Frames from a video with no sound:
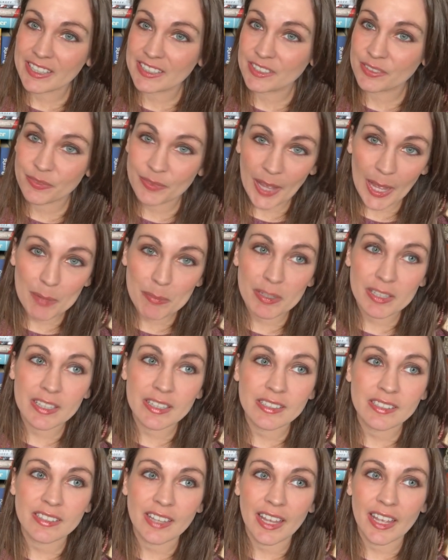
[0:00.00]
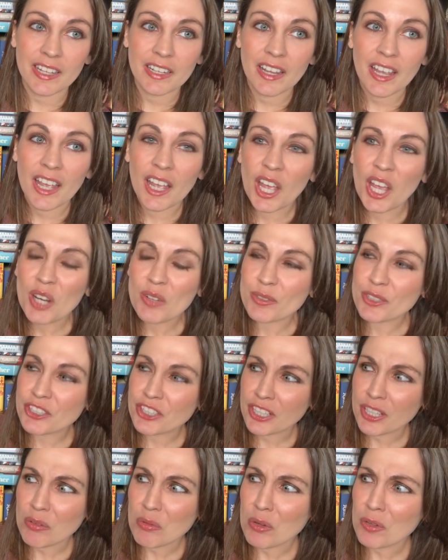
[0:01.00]
It's fabulous. And
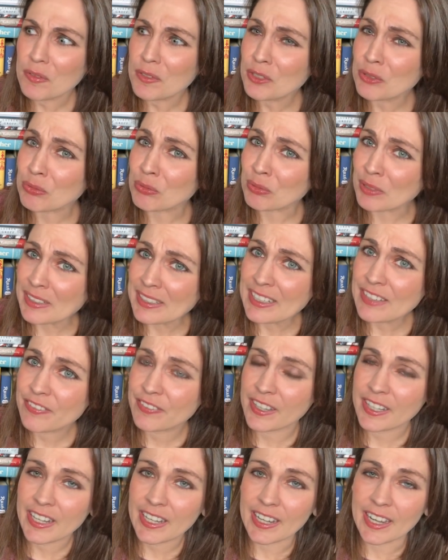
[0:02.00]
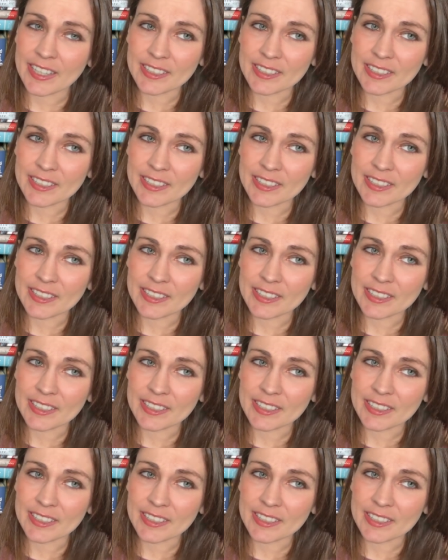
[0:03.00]
Virginia Woolf is really funny.